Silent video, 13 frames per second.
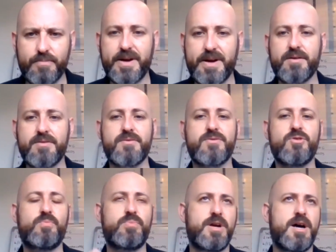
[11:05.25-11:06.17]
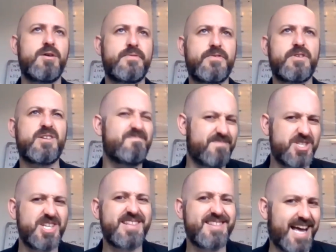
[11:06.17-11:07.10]
Her parents are so proud of her.
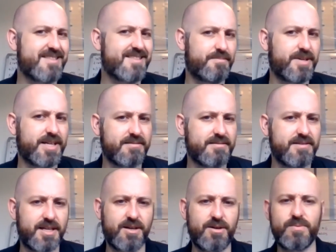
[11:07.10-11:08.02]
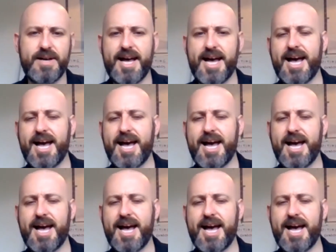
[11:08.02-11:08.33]
She's that simple, you know.